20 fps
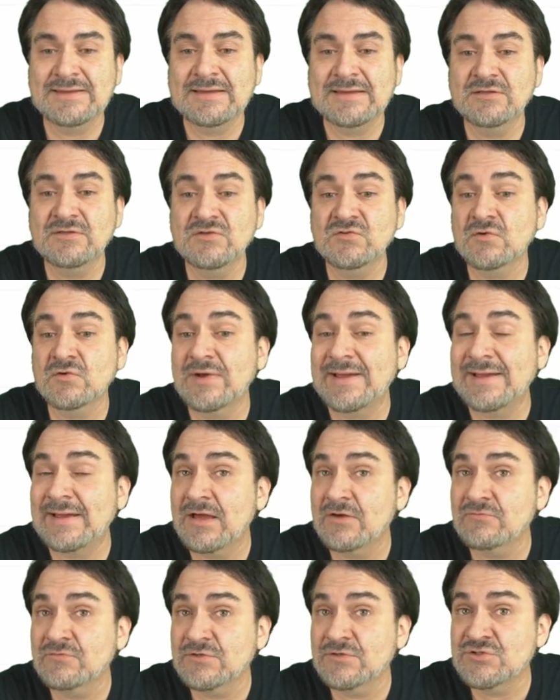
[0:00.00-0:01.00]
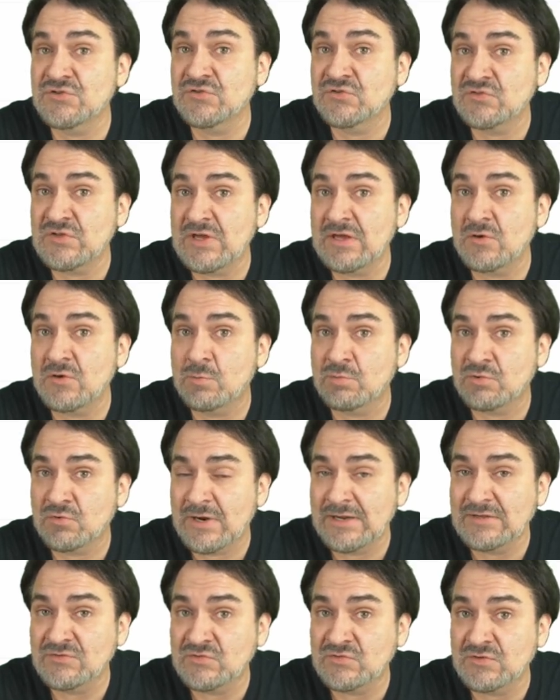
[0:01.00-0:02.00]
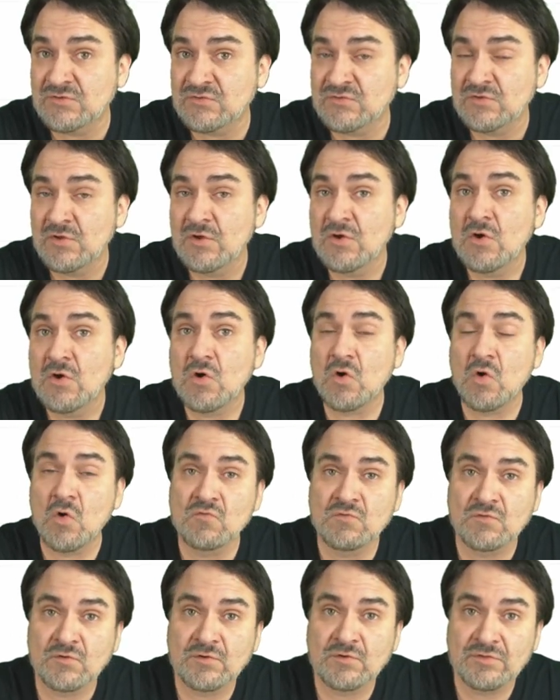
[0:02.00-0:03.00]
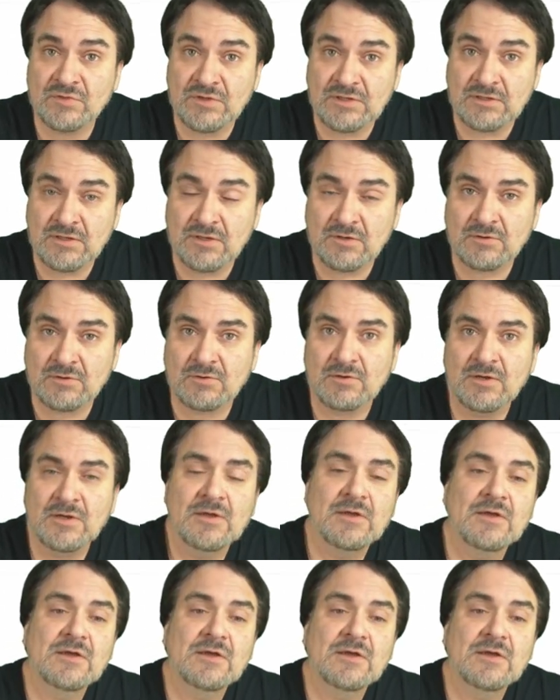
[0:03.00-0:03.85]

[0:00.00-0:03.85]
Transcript: Again, these are average sale prices over the year.